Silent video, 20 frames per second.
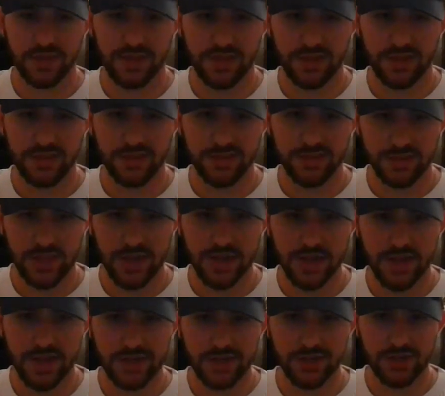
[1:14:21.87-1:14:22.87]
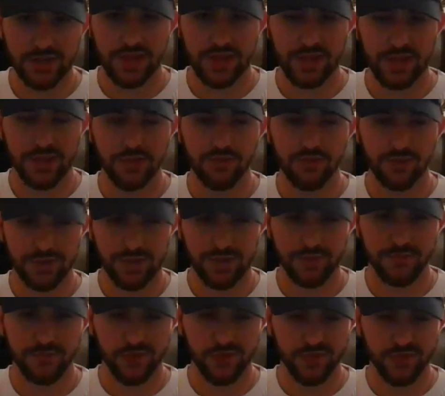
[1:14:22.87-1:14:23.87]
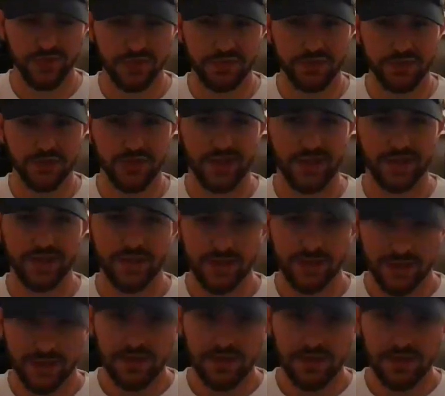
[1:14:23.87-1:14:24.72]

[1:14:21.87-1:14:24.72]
like, in this day and age that, like, you look at that first film and you're like,